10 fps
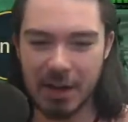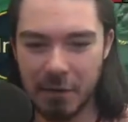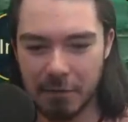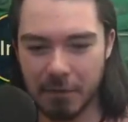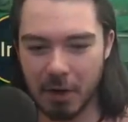
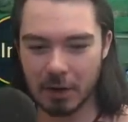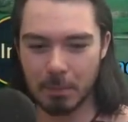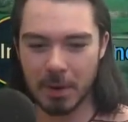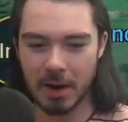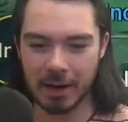to fall
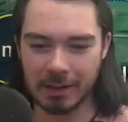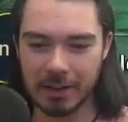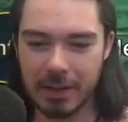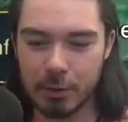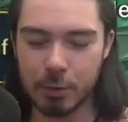apart
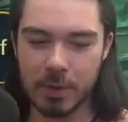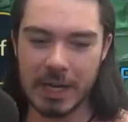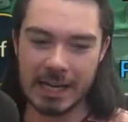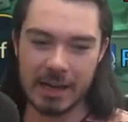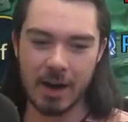
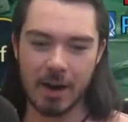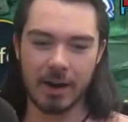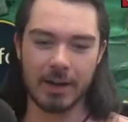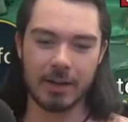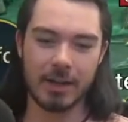really
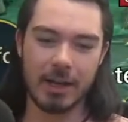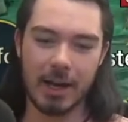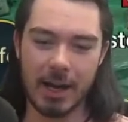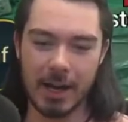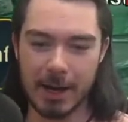hard.
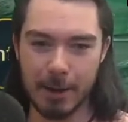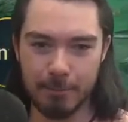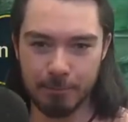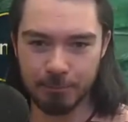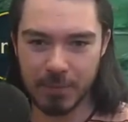
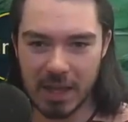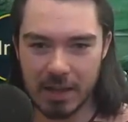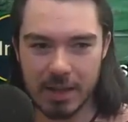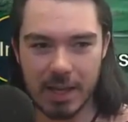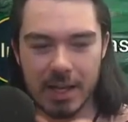Um,
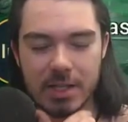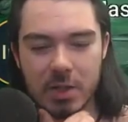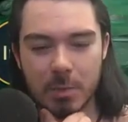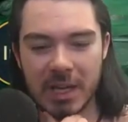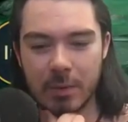the
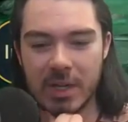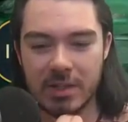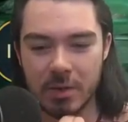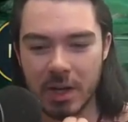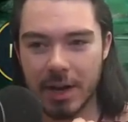issue being we
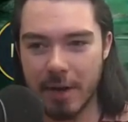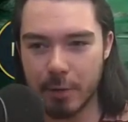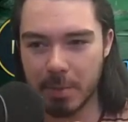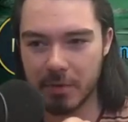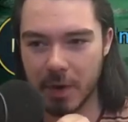do not have
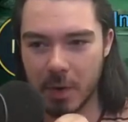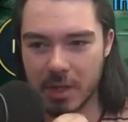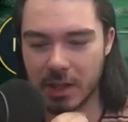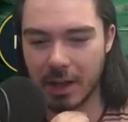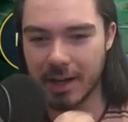a
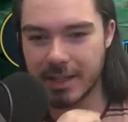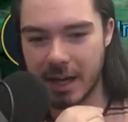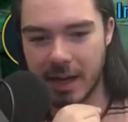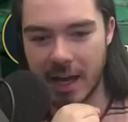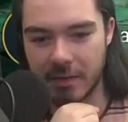provoke to lock
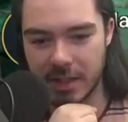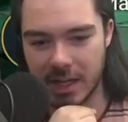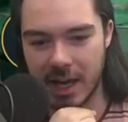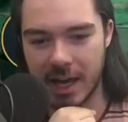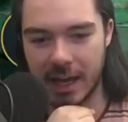down Head of
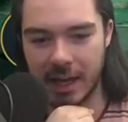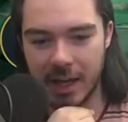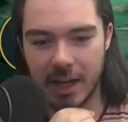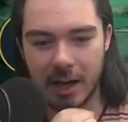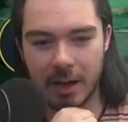Decay.
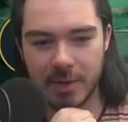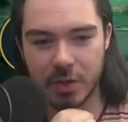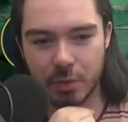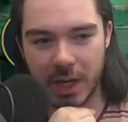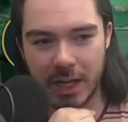I'm
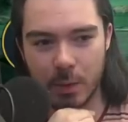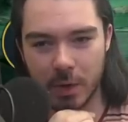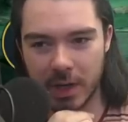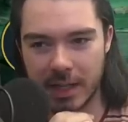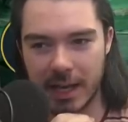just really
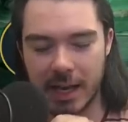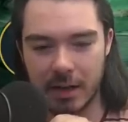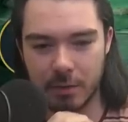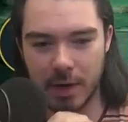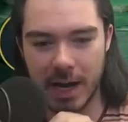worried that
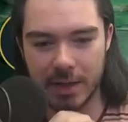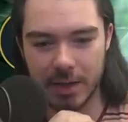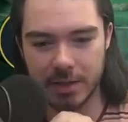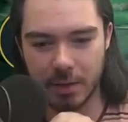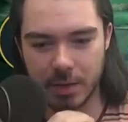Head of Wrath
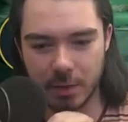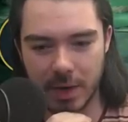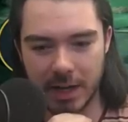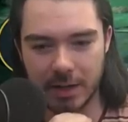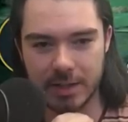is going to
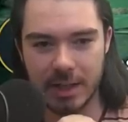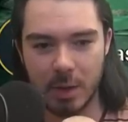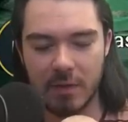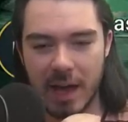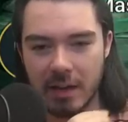wreck us. Now,
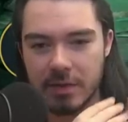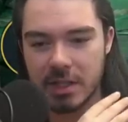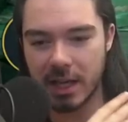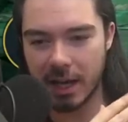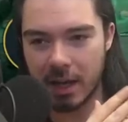if Head of
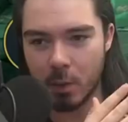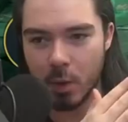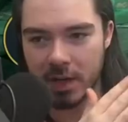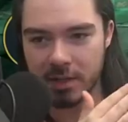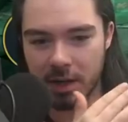Decay
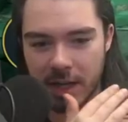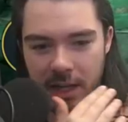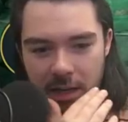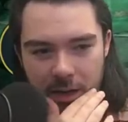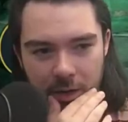was not
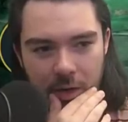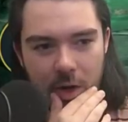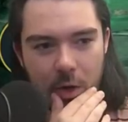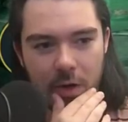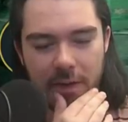in here,
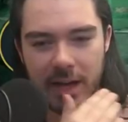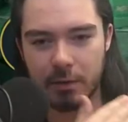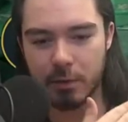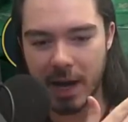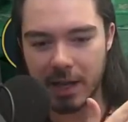or if Head
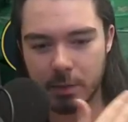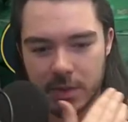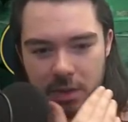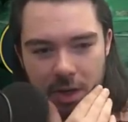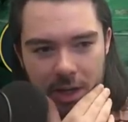of Wrath
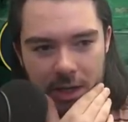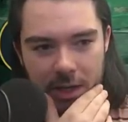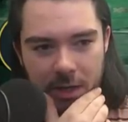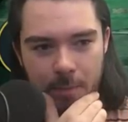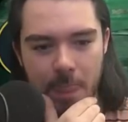was not in
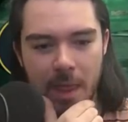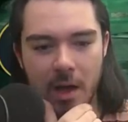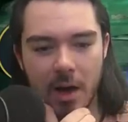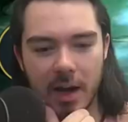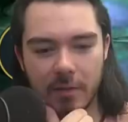here,
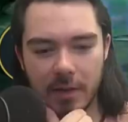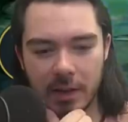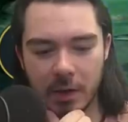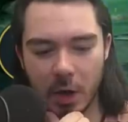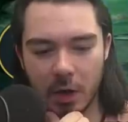I'd
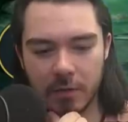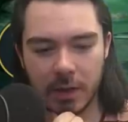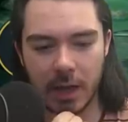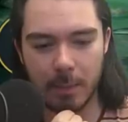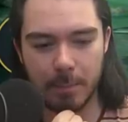feel an awful
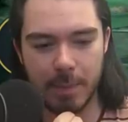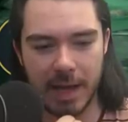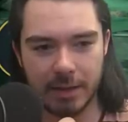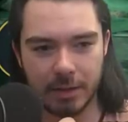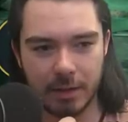lot
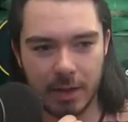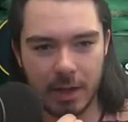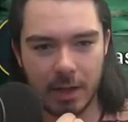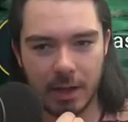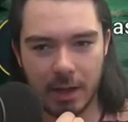better.
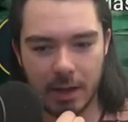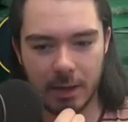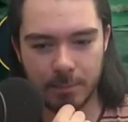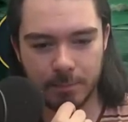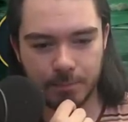
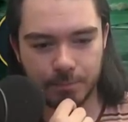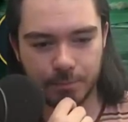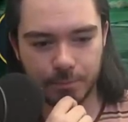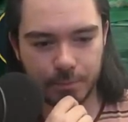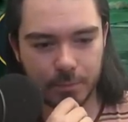Um,
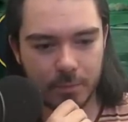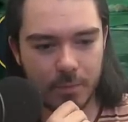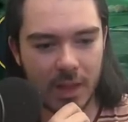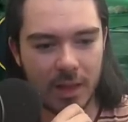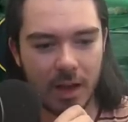
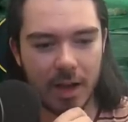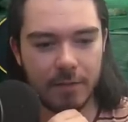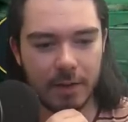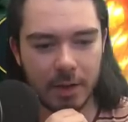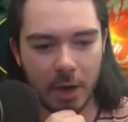yeah, I'd
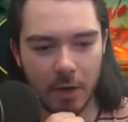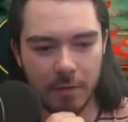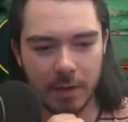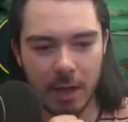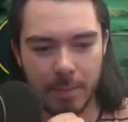feel an
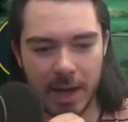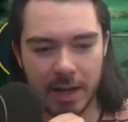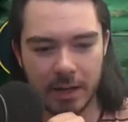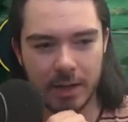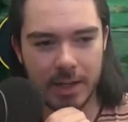awful lot
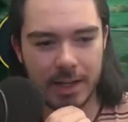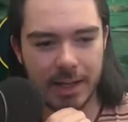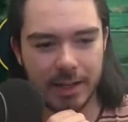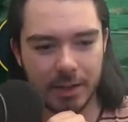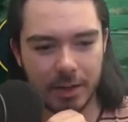better. Yeah,
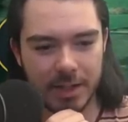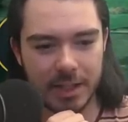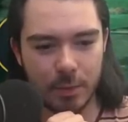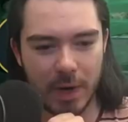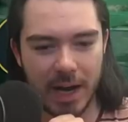you can already
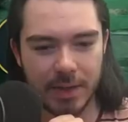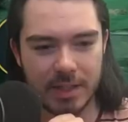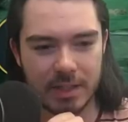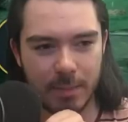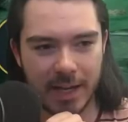see Wrath
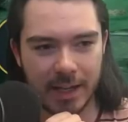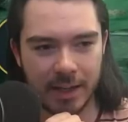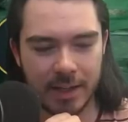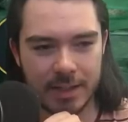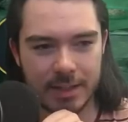is
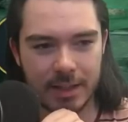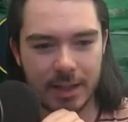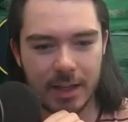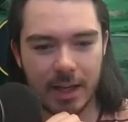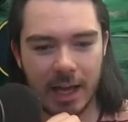smacking us,
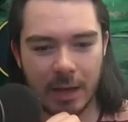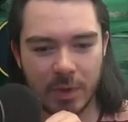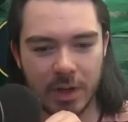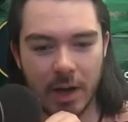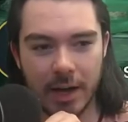and
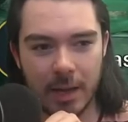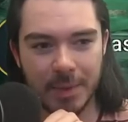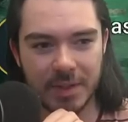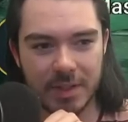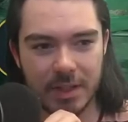we're not
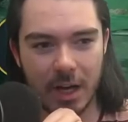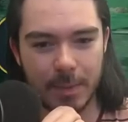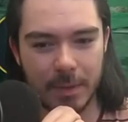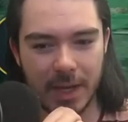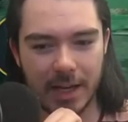able to
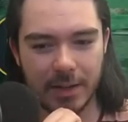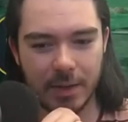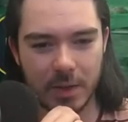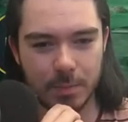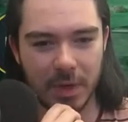stop him getting
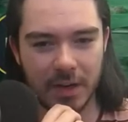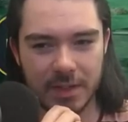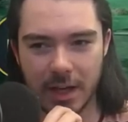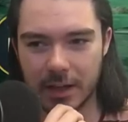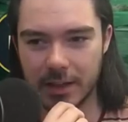those
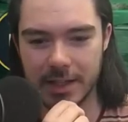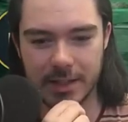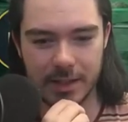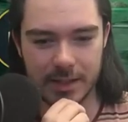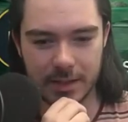buffs on, at
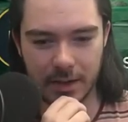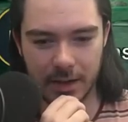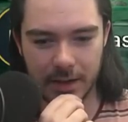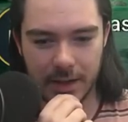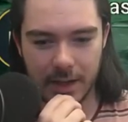least at the
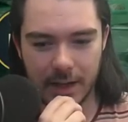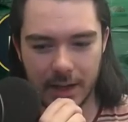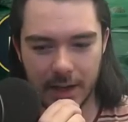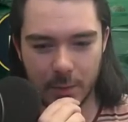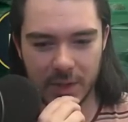start,
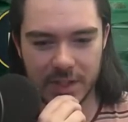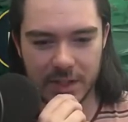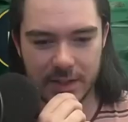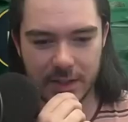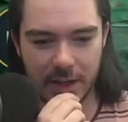uh, which
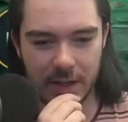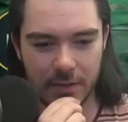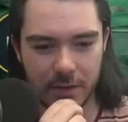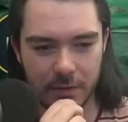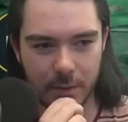is kind
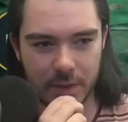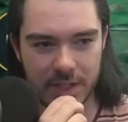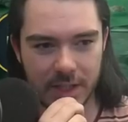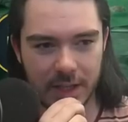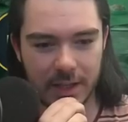of
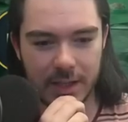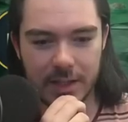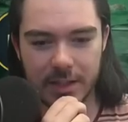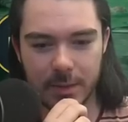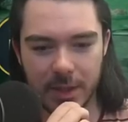unfortunate.
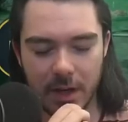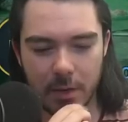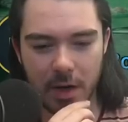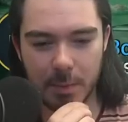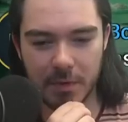So here we go.
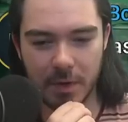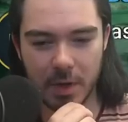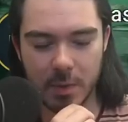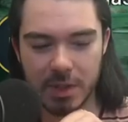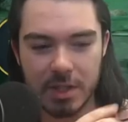We are
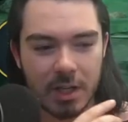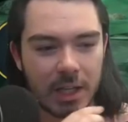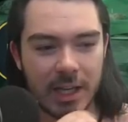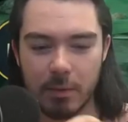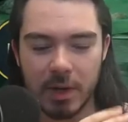provoked. We're just going
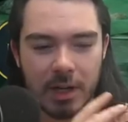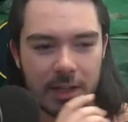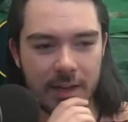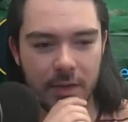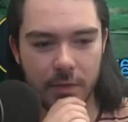to leave. We're going to
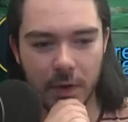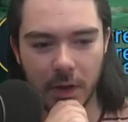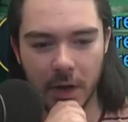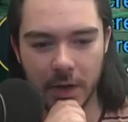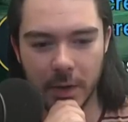leave it full
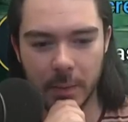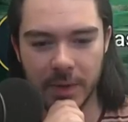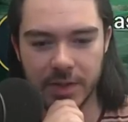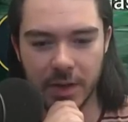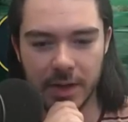auto. We
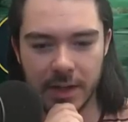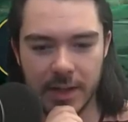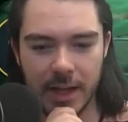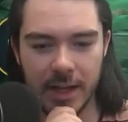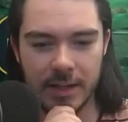will target
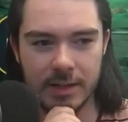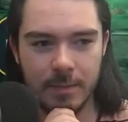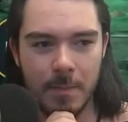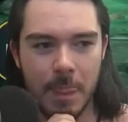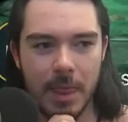the heads
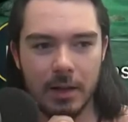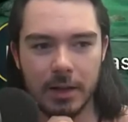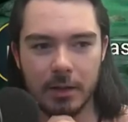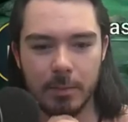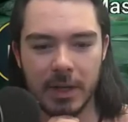a
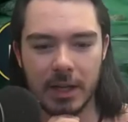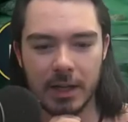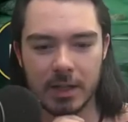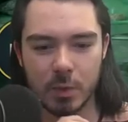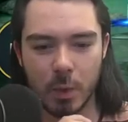little bit
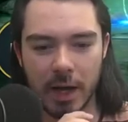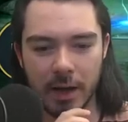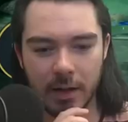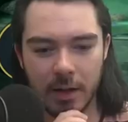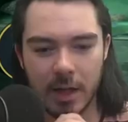as
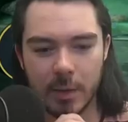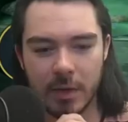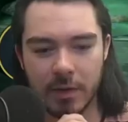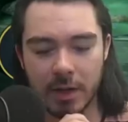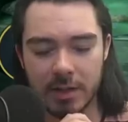well.
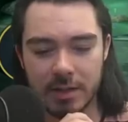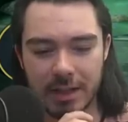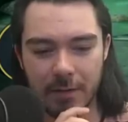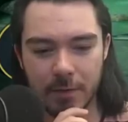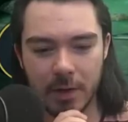We've got a
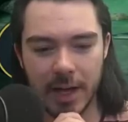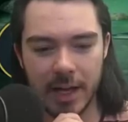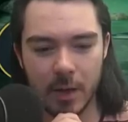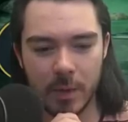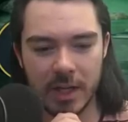several
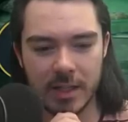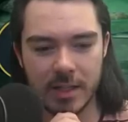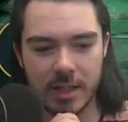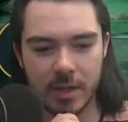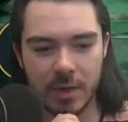AoE
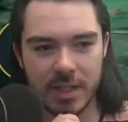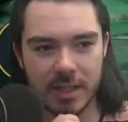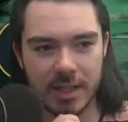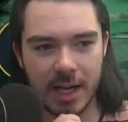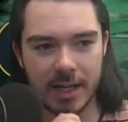decrease
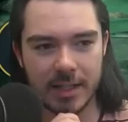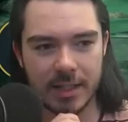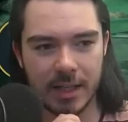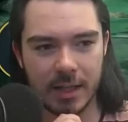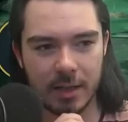attacks
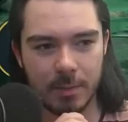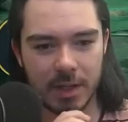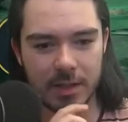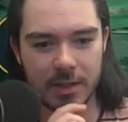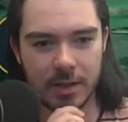in here, but
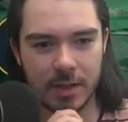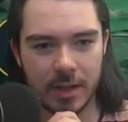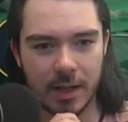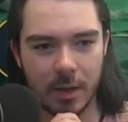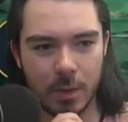it doesn't look
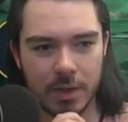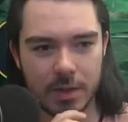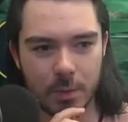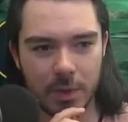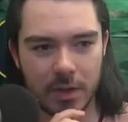like it wants
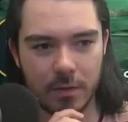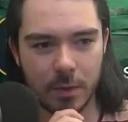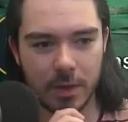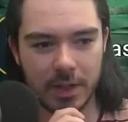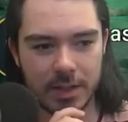to work
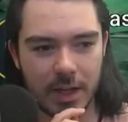for us.